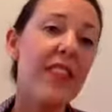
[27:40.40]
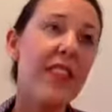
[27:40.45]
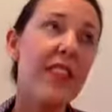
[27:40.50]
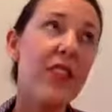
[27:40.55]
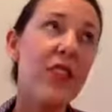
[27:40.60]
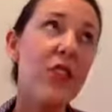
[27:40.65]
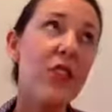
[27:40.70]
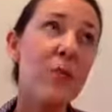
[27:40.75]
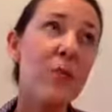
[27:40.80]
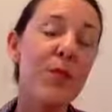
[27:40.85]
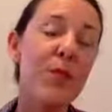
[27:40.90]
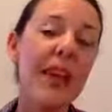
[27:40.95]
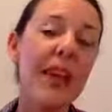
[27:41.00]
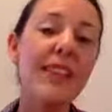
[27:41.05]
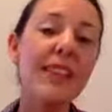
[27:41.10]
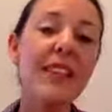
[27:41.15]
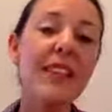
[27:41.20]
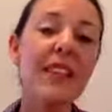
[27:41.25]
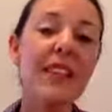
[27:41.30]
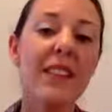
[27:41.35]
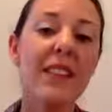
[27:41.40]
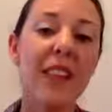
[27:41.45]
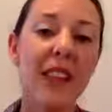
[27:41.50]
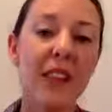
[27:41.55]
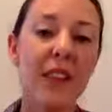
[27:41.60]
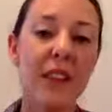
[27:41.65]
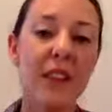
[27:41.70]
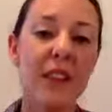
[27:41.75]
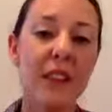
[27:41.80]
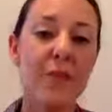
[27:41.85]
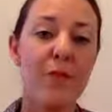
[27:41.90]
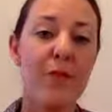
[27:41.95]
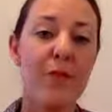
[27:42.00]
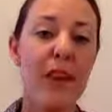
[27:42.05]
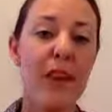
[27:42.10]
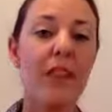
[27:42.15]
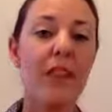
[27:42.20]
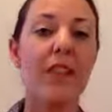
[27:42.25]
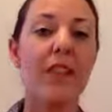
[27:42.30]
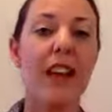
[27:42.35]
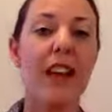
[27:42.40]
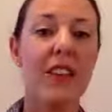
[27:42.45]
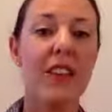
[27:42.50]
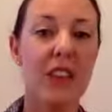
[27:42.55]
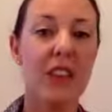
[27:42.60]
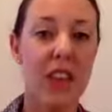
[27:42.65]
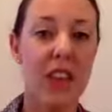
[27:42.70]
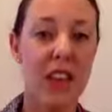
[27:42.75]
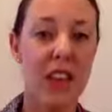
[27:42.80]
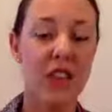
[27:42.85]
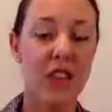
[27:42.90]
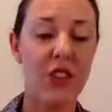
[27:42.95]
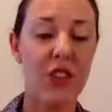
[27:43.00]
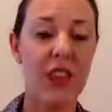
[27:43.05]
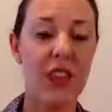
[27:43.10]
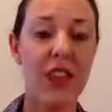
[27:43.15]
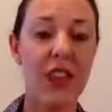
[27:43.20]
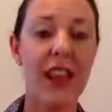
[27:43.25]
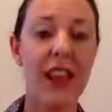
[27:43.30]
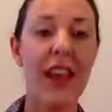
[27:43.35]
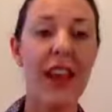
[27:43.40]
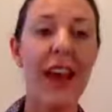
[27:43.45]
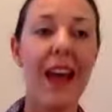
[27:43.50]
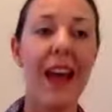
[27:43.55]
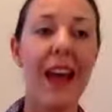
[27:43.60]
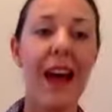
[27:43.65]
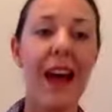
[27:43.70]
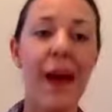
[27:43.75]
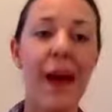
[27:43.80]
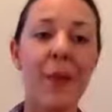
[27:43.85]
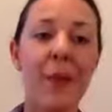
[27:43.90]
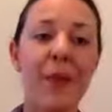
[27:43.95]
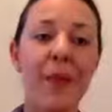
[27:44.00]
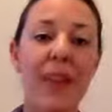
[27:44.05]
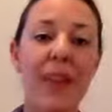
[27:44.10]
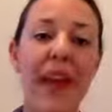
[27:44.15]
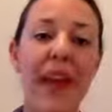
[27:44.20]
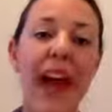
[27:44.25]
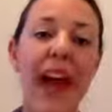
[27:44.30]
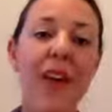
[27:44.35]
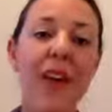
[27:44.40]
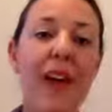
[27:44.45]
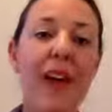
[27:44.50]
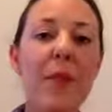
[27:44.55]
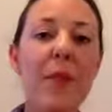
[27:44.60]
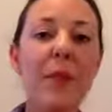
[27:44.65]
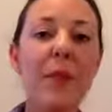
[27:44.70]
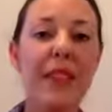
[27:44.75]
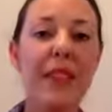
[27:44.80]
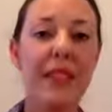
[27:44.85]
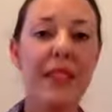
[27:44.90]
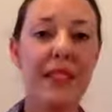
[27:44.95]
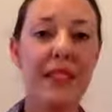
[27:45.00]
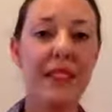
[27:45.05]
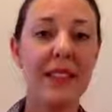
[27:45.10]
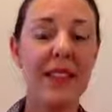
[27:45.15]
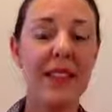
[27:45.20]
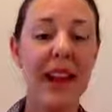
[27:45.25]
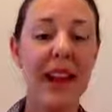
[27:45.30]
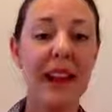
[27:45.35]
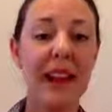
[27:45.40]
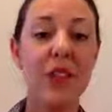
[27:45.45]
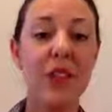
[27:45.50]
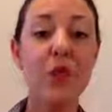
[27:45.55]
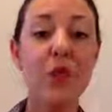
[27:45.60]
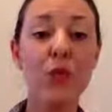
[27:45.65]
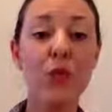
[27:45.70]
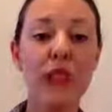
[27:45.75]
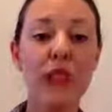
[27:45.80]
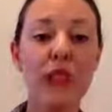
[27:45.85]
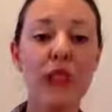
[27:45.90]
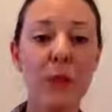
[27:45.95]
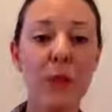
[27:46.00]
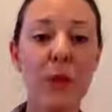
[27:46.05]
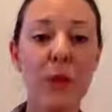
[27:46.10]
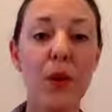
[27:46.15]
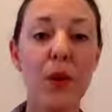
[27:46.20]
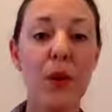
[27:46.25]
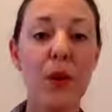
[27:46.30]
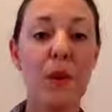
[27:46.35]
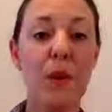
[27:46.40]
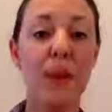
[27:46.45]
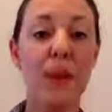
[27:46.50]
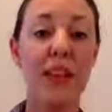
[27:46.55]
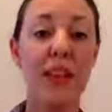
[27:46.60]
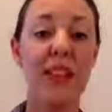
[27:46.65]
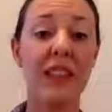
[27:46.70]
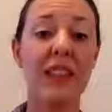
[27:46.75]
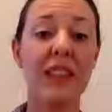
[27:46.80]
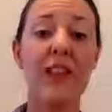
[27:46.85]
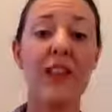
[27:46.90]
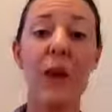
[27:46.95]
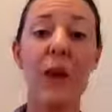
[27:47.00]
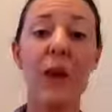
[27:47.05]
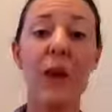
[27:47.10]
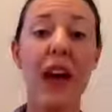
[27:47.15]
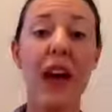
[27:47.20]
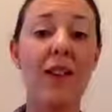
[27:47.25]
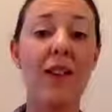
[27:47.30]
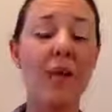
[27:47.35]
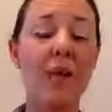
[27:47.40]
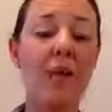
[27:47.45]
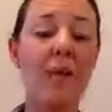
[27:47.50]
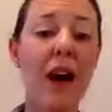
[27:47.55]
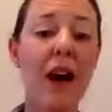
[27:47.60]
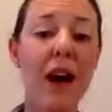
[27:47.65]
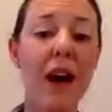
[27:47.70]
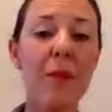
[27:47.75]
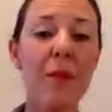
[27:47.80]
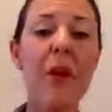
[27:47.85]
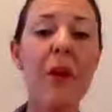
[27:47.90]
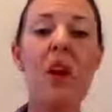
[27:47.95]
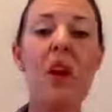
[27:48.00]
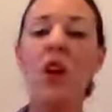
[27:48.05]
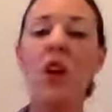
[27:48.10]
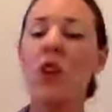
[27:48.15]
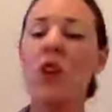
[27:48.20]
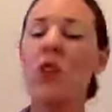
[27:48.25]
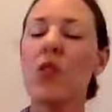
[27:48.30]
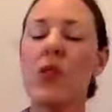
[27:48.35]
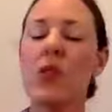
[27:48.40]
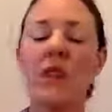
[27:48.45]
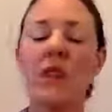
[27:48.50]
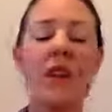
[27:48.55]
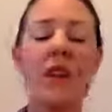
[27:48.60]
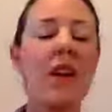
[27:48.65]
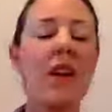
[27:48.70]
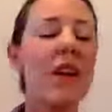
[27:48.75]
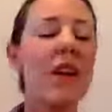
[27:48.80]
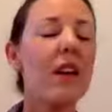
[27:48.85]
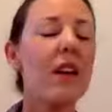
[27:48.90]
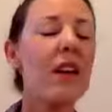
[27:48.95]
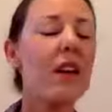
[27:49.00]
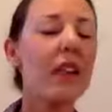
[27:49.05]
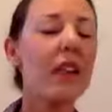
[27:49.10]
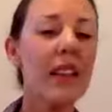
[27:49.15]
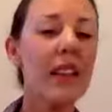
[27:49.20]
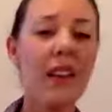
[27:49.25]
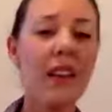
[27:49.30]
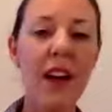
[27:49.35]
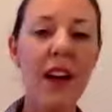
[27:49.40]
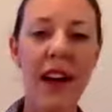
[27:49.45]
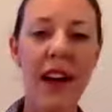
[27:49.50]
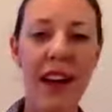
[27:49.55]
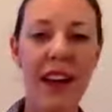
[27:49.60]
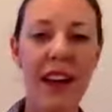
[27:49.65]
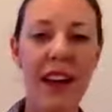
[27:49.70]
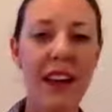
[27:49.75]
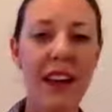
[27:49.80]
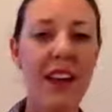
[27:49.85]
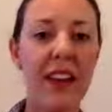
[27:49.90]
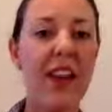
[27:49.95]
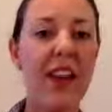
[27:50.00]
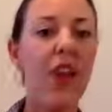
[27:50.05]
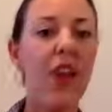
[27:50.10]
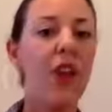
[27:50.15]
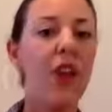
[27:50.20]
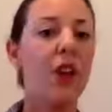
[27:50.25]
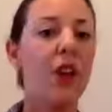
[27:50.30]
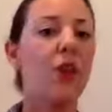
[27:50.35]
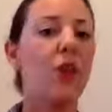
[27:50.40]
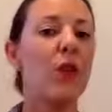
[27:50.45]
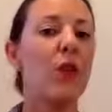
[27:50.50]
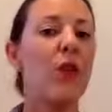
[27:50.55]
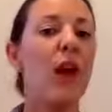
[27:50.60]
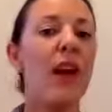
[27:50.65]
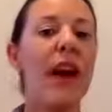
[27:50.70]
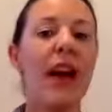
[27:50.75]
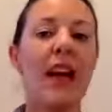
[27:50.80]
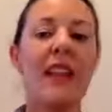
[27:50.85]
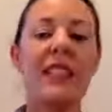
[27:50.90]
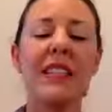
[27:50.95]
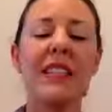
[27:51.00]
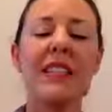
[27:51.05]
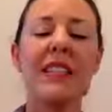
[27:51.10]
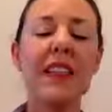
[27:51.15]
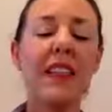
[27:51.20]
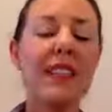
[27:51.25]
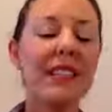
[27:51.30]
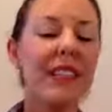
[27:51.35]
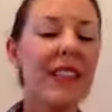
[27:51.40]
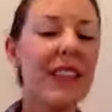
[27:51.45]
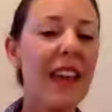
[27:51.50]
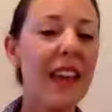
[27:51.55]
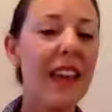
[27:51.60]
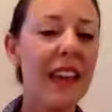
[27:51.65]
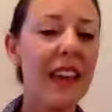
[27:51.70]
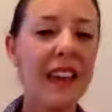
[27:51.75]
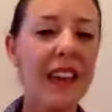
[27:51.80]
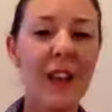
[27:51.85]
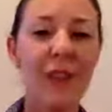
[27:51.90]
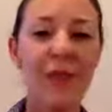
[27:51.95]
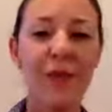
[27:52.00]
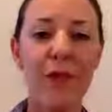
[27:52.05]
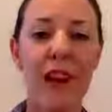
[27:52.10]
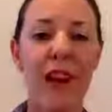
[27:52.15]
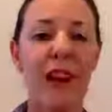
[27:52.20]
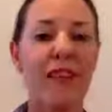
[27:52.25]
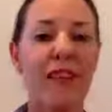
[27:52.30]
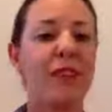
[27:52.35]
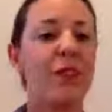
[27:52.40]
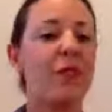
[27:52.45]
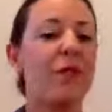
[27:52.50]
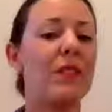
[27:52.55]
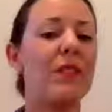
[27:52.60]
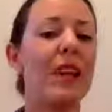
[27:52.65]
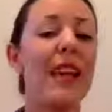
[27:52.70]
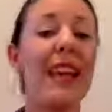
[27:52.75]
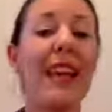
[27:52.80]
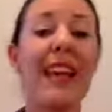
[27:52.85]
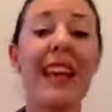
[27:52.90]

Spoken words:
your basic level of medical education and how that plays into that is really important, because if we have a mom who is clear-headed, who is getting enough rest, who's